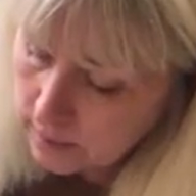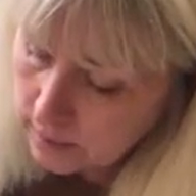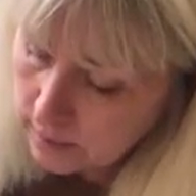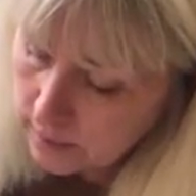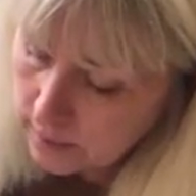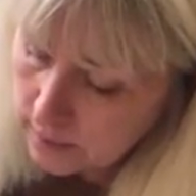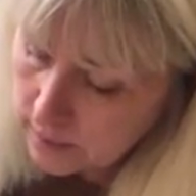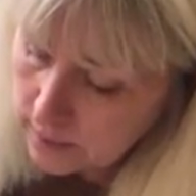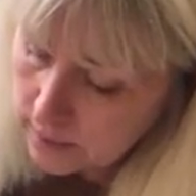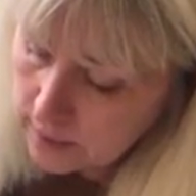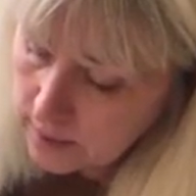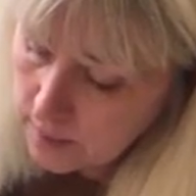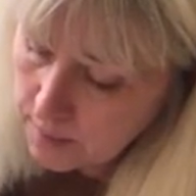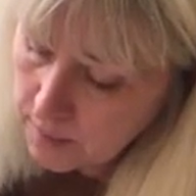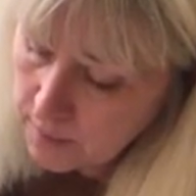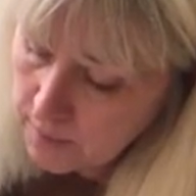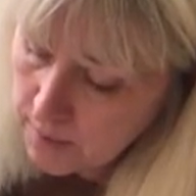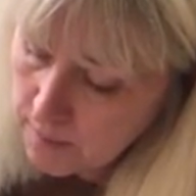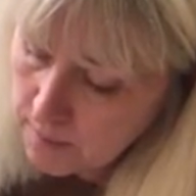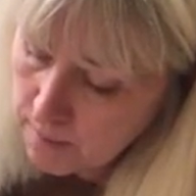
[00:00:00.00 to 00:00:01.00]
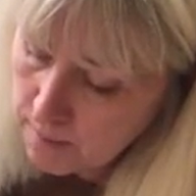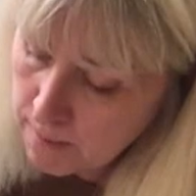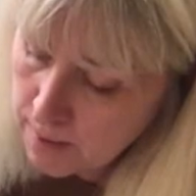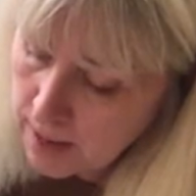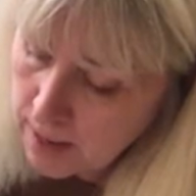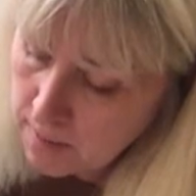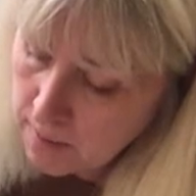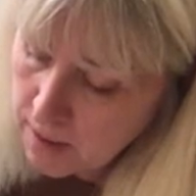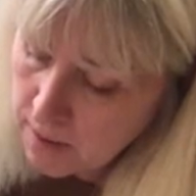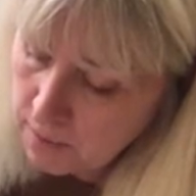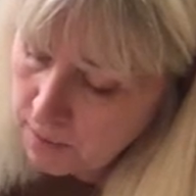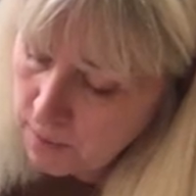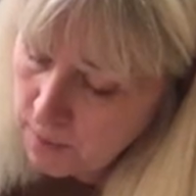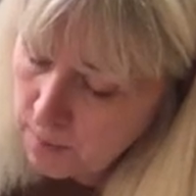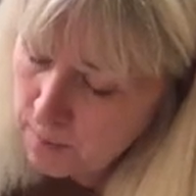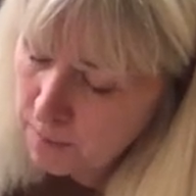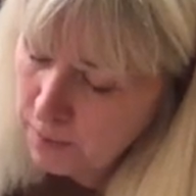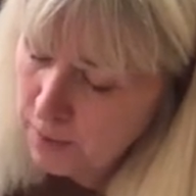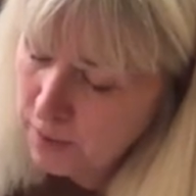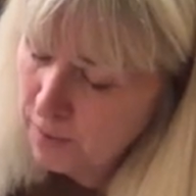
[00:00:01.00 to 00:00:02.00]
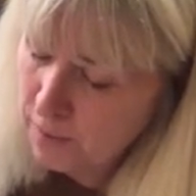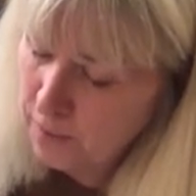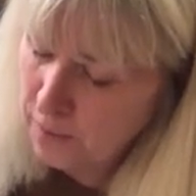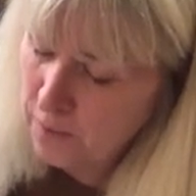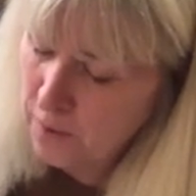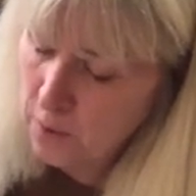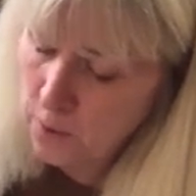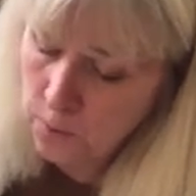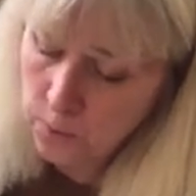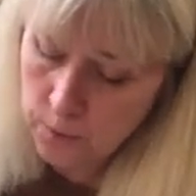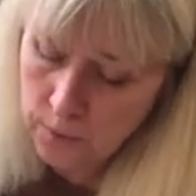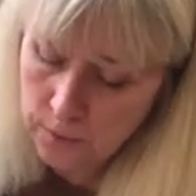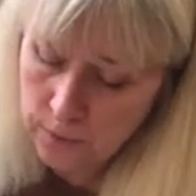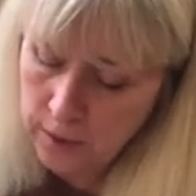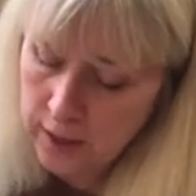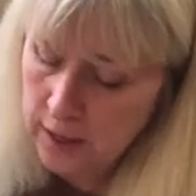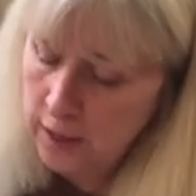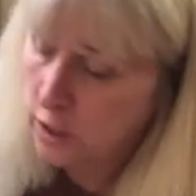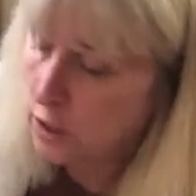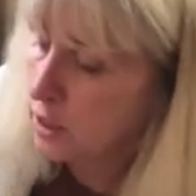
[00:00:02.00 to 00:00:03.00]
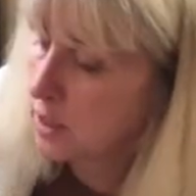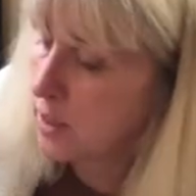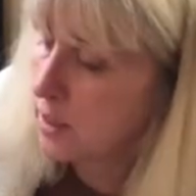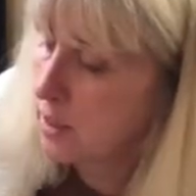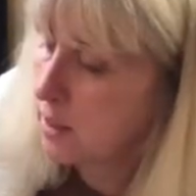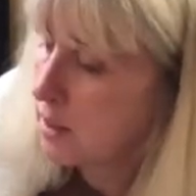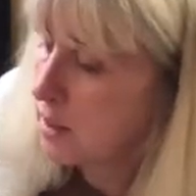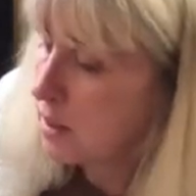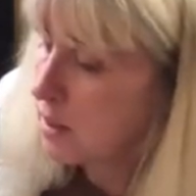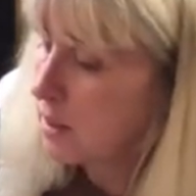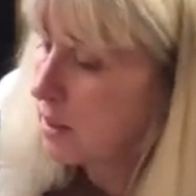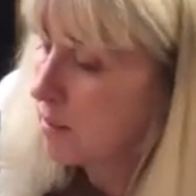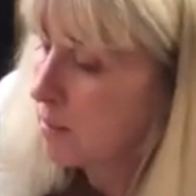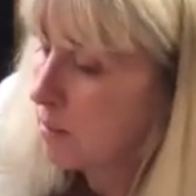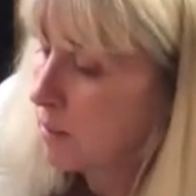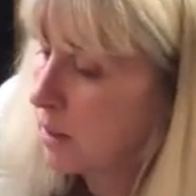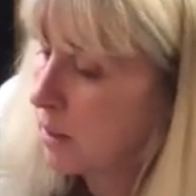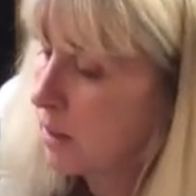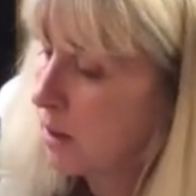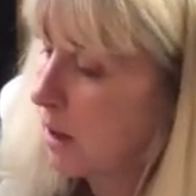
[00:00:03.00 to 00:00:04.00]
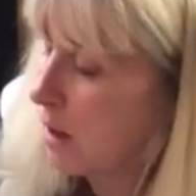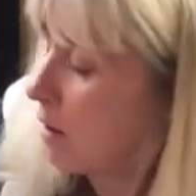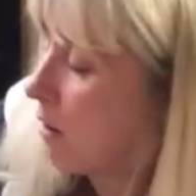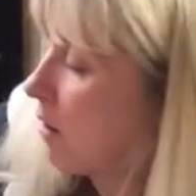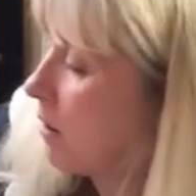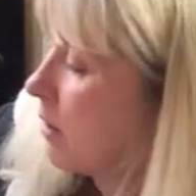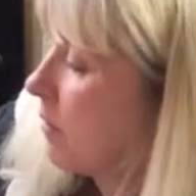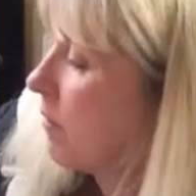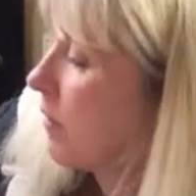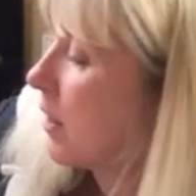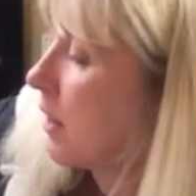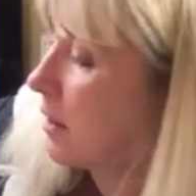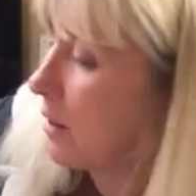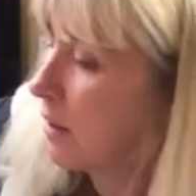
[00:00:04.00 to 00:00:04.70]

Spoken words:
Some of it may be from the phone reflection, but not all of it.